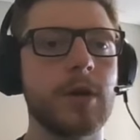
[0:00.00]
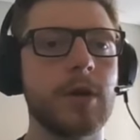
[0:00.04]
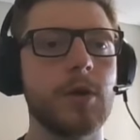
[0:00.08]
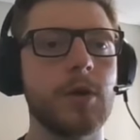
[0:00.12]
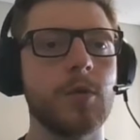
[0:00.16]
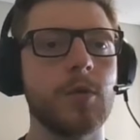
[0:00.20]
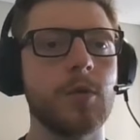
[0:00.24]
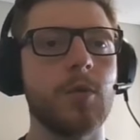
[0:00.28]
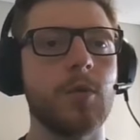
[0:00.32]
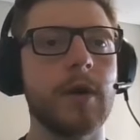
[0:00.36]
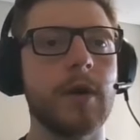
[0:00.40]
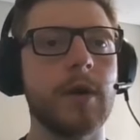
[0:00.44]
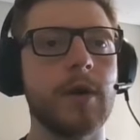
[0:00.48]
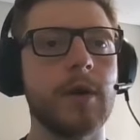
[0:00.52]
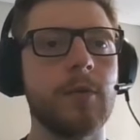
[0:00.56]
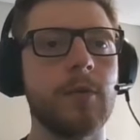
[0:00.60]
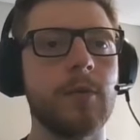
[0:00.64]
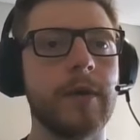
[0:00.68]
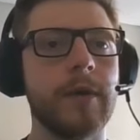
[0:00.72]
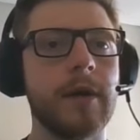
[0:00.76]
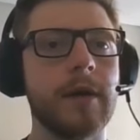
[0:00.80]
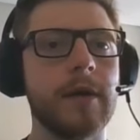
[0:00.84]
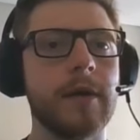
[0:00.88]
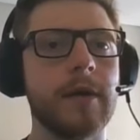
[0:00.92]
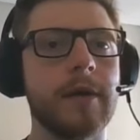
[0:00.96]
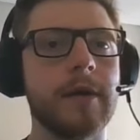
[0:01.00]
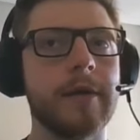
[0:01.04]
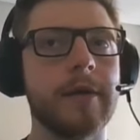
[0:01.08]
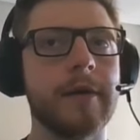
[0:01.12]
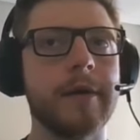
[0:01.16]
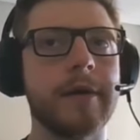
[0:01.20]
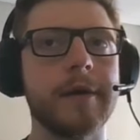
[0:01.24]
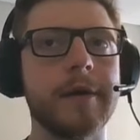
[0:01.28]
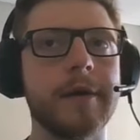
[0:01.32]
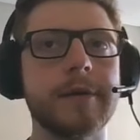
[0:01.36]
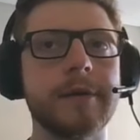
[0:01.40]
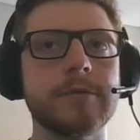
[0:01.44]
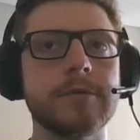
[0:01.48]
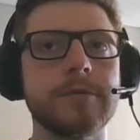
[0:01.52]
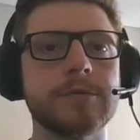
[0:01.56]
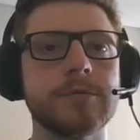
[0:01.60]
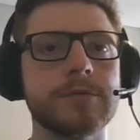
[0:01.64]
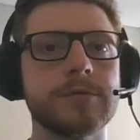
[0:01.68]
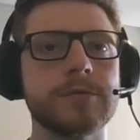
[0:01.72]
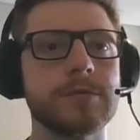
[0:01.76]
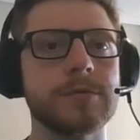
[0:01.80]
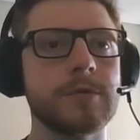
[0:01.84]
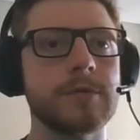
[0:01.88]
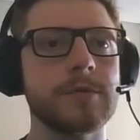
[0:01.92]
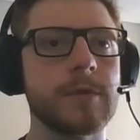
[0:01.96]
where we are,
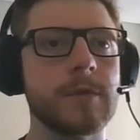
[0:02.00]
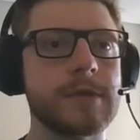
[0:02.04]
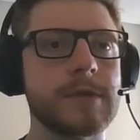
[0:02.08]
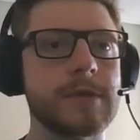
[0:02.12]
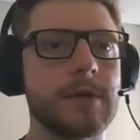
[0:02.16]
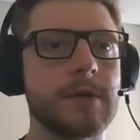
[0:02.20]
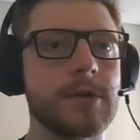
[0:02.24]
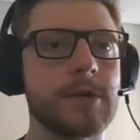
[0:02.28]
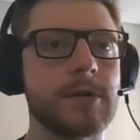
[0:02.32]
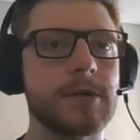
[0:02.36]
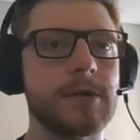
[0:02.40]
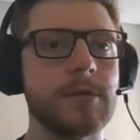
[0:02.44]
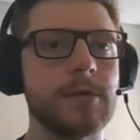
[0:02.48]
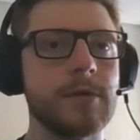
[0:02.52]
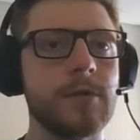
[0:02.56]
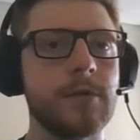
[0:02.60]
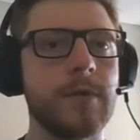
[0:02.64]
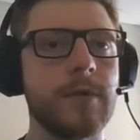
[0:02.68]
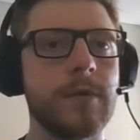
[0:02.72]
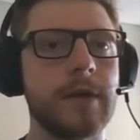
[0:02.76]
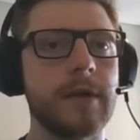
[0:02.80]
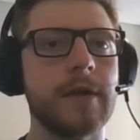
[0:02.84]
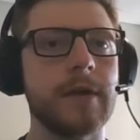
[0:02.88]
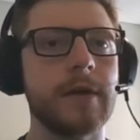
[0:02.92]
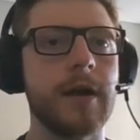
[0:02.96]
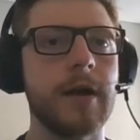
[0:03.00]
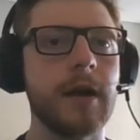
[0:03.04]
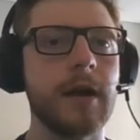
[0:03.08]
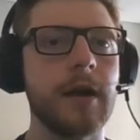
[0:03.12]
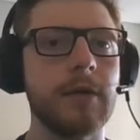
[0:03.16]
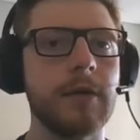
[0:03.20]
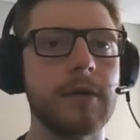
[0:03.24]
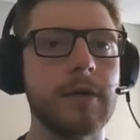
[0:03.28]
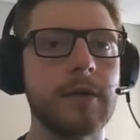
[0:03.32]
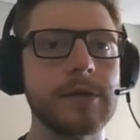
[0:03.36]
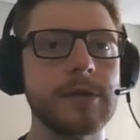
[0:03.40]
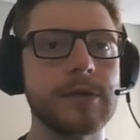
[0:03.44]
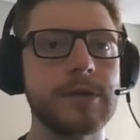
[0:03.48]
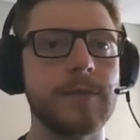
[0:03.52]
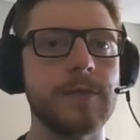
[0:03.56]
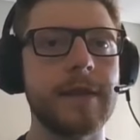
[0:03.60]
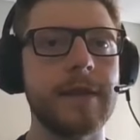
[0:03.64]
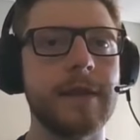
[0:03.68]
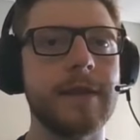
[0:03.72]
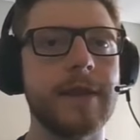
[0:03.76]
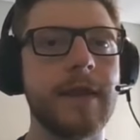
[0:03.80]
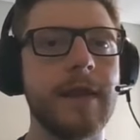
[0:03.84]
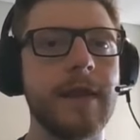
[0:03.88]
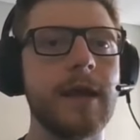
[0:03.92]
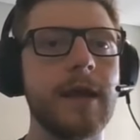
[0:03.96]
that's going to show render errors
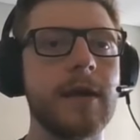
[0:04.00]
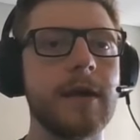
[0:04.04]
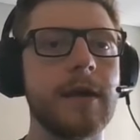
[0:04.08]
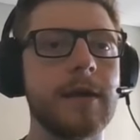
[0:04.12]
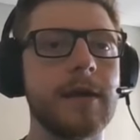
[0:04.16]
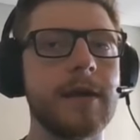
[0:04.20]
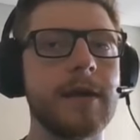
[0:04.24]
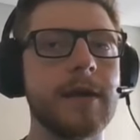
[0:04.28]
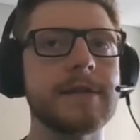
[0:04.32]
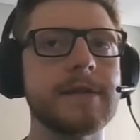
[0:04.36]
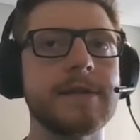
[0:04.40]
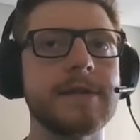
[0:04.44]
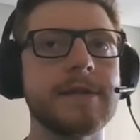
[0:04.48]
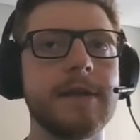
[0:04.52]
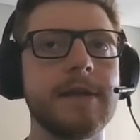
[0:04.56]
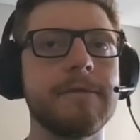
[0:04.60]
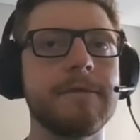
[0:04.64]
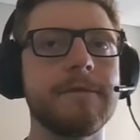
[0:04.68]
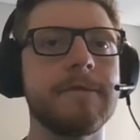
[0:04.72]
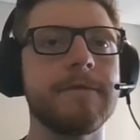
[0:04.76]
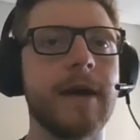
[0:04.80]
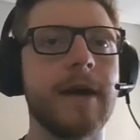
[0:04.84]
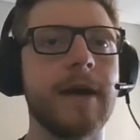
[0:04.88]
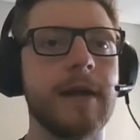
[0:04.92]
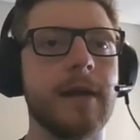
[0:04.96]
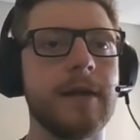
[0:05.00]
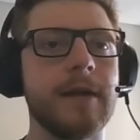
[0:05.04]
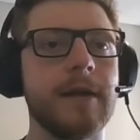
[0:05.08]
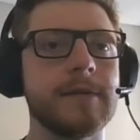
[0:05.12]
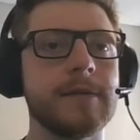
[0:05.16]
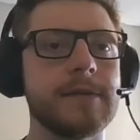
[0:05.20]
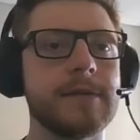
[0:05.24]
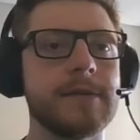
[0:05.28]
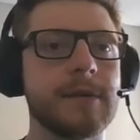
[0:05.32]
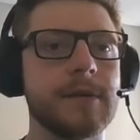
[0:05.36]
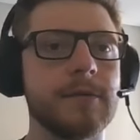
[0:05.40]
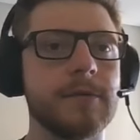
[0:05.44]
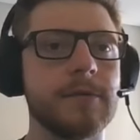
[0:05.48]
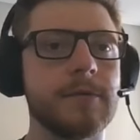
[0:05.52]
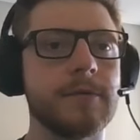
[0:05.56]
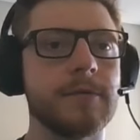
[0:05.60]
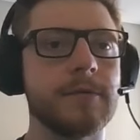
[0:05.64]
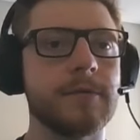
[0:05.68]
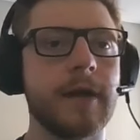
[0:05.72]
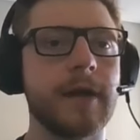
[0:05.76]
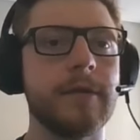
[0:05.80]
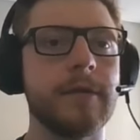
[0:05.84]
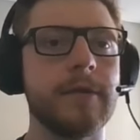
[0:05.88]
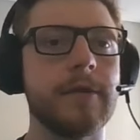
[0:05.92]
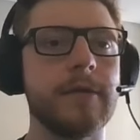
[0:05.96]
when data is invalid. So
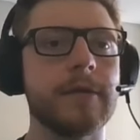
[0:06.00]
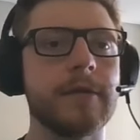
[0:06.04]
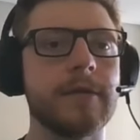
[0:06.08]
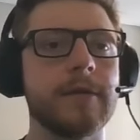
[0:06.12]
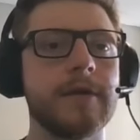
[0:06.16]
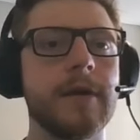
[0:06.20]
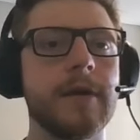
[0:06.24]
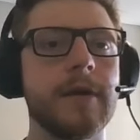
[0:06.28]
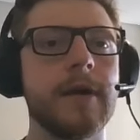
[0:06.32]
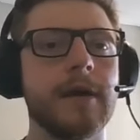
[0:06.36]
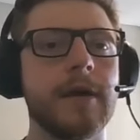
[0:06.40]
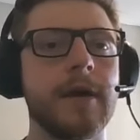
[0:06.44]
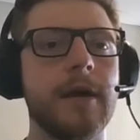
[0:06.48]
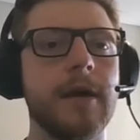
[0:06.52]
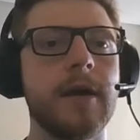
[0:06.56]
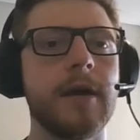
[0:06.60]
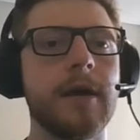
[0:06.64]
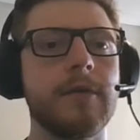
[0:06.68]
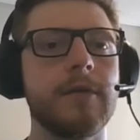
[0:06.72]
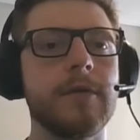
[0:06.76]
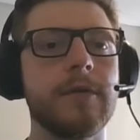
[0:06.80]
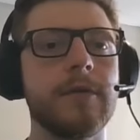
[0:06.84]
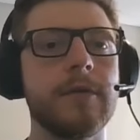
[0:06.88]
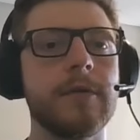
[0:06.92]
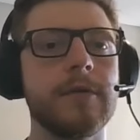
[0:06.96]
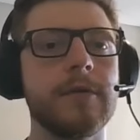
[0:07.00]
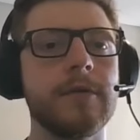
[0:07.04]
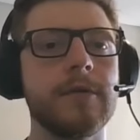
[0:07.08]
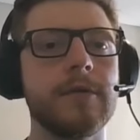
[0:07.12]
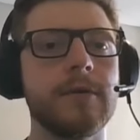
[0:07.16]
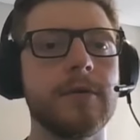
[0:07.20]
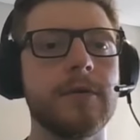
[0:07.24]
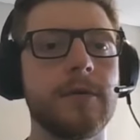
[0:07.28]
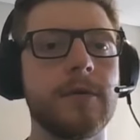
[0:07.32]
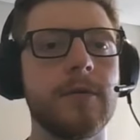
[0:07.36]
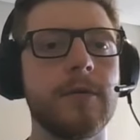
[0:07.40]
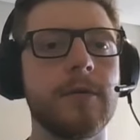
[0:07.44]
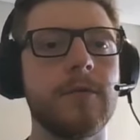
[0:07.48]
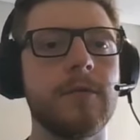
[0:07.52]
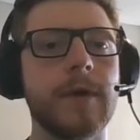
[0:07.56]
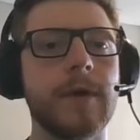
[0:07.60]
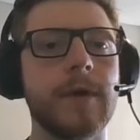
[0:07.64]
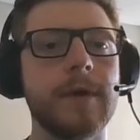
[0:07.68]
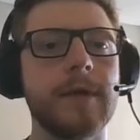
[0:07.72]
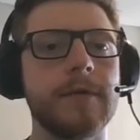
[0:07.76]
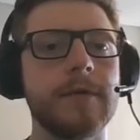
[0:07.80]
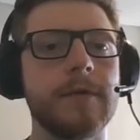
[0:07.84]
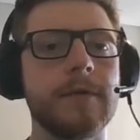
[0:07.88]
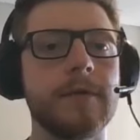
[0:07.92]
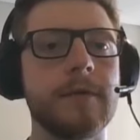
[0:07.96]
render error
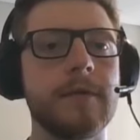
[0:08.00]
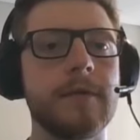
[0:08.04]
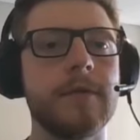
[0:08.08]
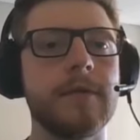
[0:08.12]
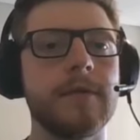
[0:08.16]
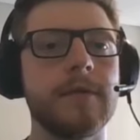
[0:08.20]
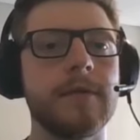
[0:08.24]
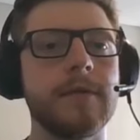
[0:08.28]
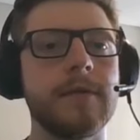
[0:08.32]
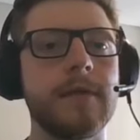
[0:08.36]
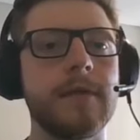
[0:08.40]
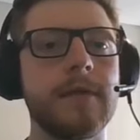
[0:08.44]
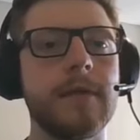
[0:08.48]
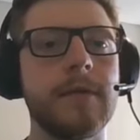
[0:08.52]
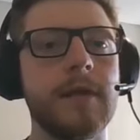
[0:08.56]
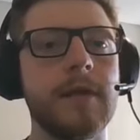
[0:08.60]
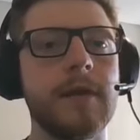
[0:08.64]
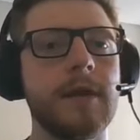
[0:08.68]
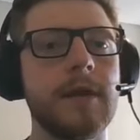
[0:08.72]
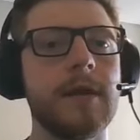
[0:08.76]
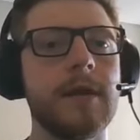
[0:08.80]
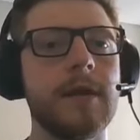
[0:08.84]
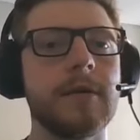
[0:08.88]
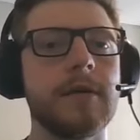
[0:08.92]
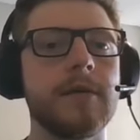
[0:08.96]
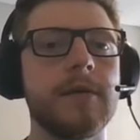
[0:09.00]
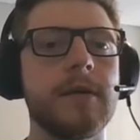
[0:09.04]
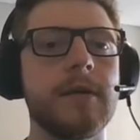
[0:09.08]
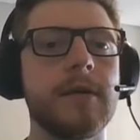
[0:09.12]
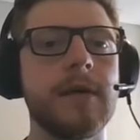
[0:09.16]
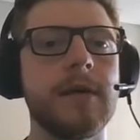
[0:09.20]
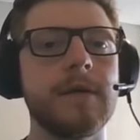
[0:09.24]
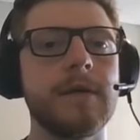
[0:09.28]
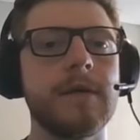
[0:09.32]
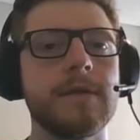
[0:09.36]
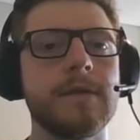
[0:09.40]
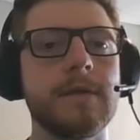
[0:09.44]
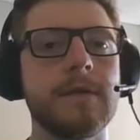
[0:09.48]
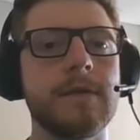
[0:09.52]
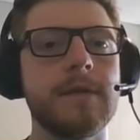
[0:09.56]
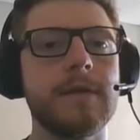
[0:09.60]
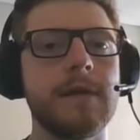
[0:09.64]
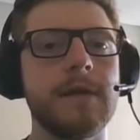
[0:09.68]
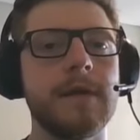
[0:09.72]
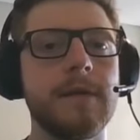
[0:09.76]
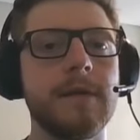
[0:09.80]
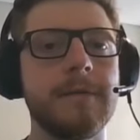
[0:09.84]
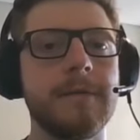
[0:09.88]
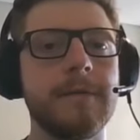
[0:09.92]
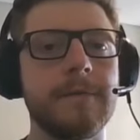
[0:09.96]
when data is
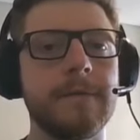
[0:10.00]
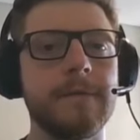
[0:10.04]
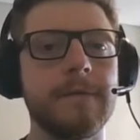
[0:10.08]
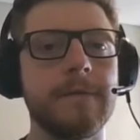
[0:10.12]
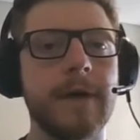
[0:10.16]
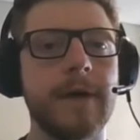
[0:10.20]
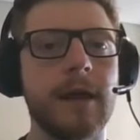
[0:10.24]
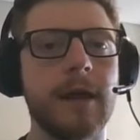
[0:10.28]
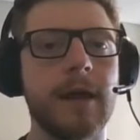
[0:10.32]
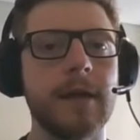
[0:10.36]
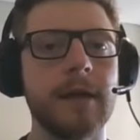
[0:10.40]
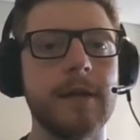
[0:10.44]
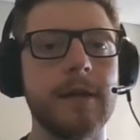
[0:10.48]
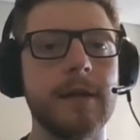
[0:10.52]
invalid.